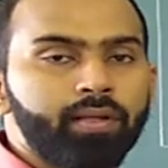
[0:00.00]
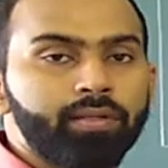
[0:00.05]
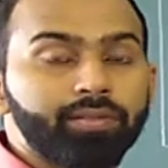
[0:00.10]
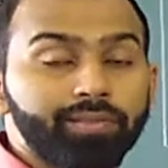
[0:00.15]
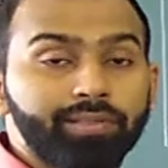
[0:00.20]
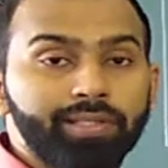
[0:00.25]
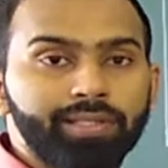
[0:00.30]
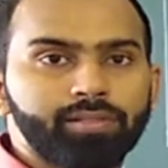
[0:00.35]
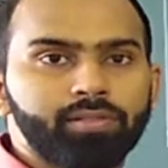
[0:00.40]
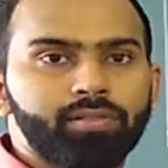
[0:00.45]

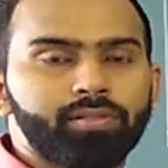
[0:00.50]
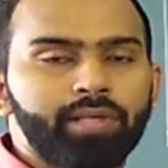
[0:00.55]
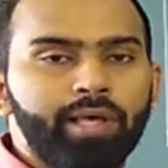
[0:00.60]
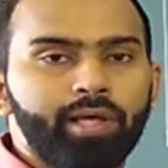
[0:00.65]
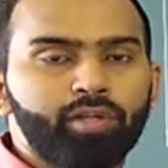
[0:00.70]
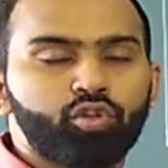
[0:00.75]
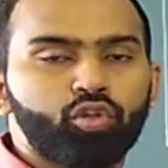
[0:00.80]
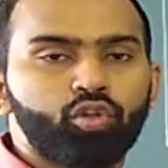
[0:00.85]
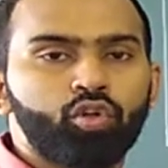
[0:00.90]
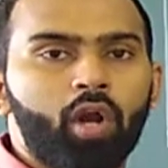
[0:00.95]
Since
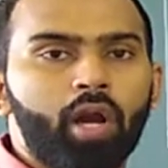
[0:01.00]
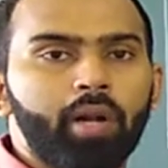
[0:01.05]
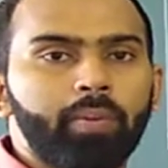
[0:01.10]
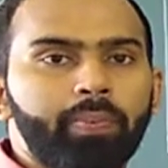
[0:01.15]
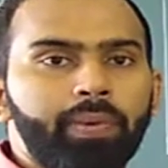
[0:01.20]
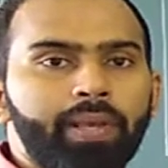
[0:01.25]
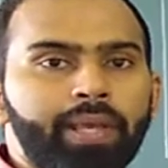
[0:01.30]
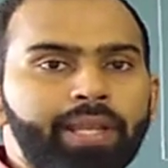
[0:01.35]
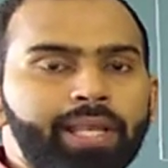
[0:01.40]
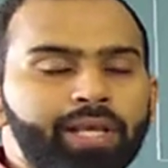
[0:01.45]
there should
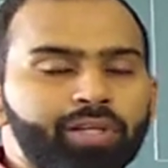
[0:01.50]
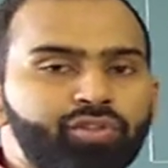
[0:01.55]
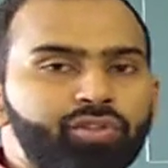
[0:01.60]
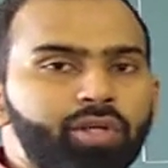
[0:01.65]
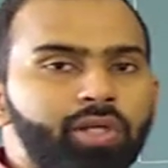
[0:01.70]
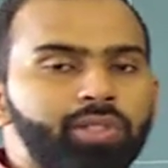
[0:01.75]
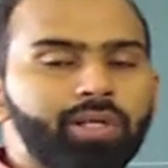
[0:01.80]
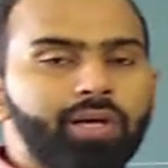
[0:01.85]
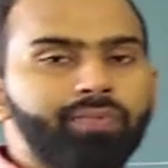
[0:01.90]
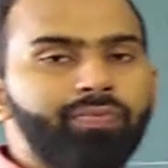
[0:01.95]
not be an
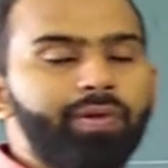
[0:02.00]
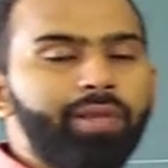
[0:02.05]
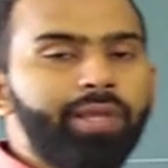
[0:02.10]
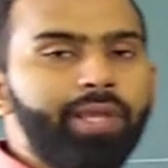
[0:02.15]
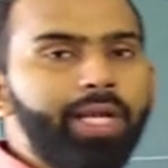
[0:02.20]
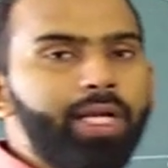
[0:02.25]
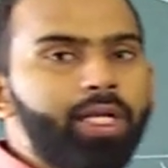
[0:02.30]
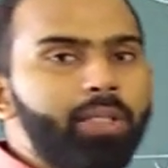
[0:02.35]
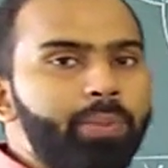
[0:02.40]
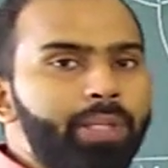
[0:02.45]
exchange of
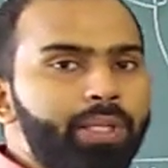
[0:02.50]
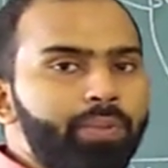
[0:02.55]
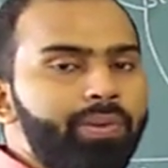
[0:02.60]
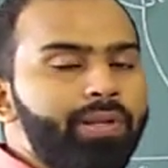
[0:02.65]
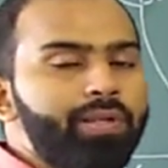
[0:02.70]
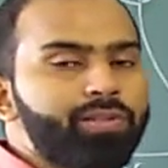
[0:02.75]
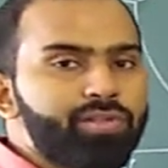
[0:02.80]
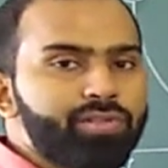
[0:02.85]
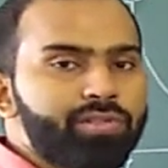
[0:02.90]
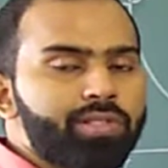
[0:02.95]
heat
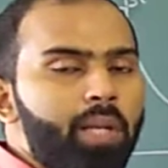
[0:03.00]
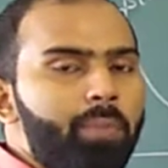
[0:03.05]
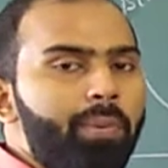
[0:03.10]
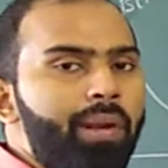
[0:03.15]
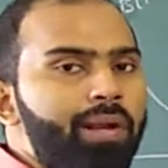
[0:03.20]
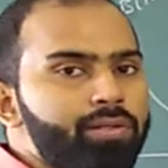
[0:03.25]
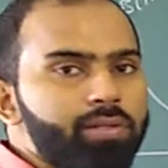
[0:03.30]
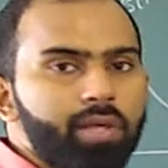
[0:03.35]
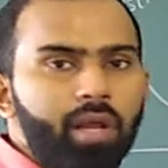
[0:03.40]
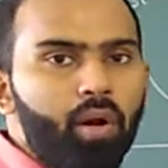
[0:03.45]
between a system
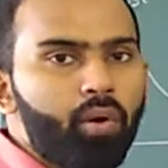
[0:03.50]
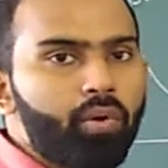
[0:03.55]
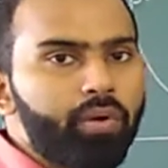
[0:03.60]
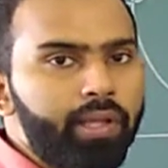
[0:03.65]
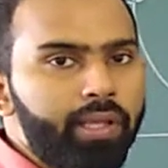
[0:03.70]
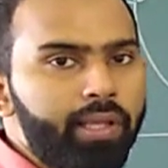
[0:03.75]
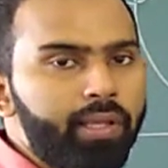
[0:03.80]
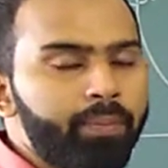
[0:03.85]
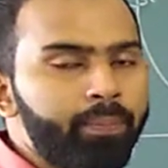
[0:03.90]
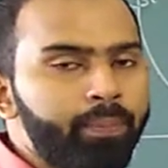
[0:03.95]
and
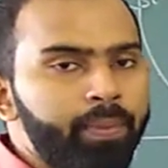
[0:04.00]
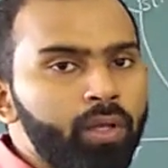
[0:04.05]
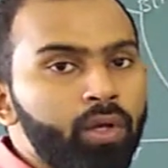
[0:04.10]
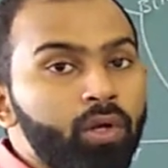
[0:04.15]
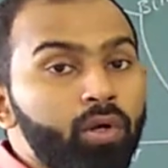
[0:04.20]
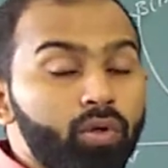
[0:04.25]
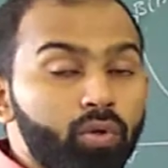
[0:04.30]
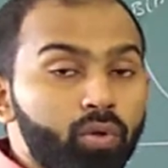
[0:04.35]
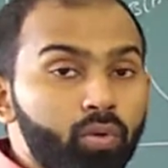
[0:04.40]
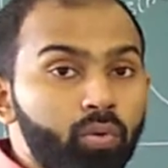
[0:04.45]
surrounding,
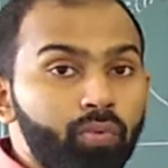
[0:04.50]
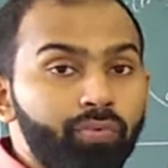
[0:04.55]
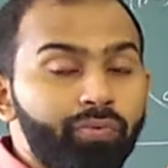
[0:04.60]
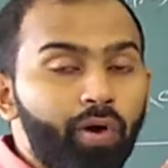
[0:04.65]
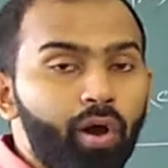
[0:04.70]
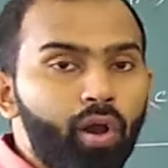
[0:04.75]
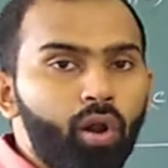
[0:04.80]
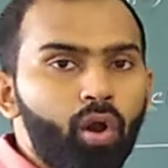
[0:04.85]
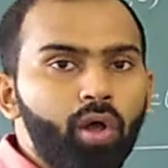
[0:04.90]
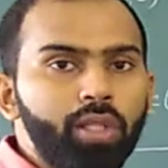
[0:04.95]
to
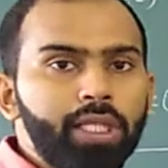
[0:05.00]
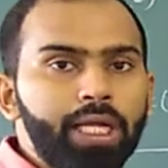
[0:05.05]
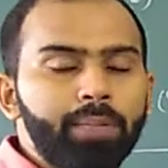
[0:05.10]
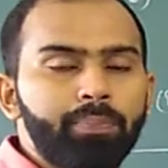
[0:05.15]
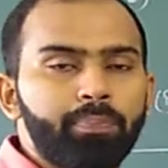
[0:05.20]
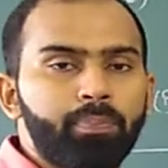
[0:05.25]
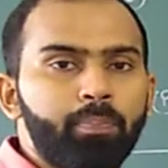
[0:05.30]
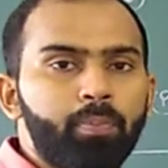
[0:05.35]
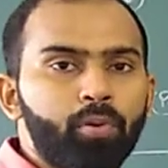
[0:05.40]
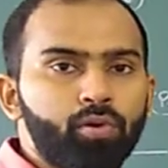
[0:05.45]
follow that
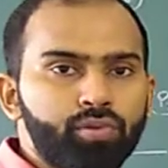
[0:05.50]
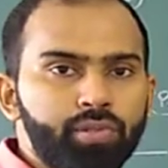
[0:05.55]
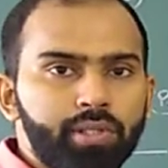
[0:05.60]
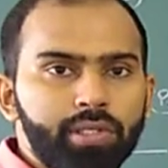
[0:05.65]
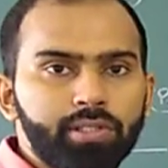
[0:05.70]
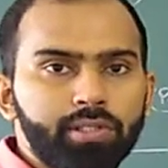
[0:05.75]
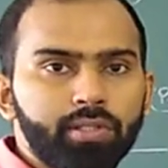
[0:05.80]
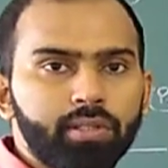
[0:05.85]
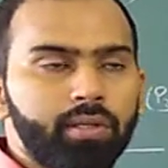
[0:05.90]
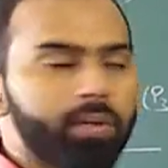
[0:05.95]

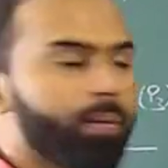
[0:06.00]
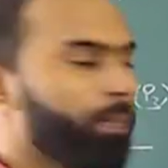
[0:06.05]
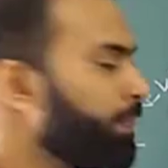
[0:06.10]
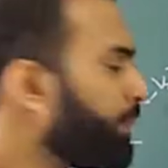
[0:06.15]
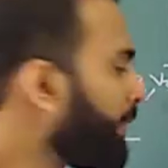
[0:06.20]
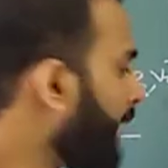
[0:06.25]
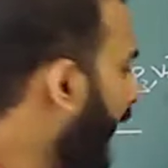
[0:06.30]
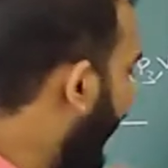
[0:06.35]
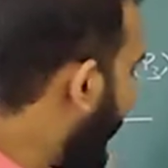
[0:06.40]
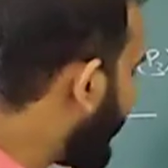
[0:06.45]
procedure,
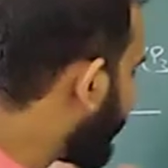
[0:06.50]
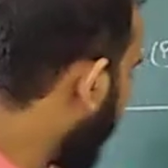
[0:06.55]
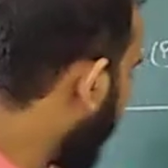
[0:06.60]
I